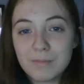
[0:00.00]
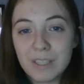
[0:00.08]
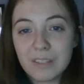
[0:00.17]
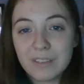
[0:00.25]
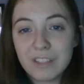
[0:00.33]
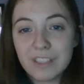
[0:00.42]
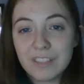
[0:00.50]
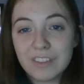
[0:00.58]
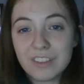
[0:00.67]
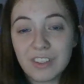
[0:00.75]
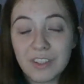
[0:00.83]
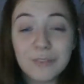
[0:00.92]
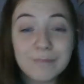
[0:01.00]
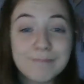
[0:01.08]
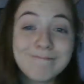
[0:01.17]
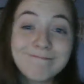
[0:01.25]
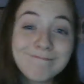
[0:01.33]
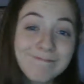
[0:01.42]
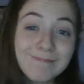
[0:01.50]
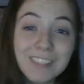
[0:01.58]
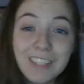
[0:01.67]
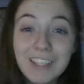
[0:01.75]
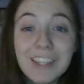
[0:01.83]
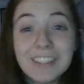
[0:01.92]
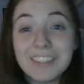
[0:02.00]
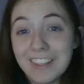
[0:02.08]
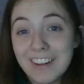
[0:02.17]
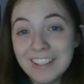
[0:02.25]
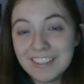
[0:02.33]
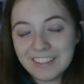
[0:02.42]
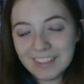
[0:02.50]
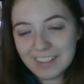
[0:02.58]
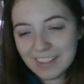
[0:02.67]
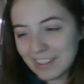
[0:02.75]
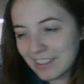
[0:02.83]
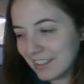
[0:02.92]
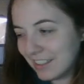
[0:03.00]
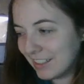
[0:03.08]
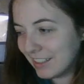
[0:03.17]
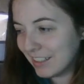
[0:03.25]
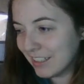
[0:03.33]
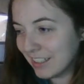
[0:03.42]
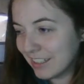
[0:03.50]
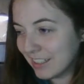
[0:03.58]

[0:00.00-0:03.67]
that scene, so nice. But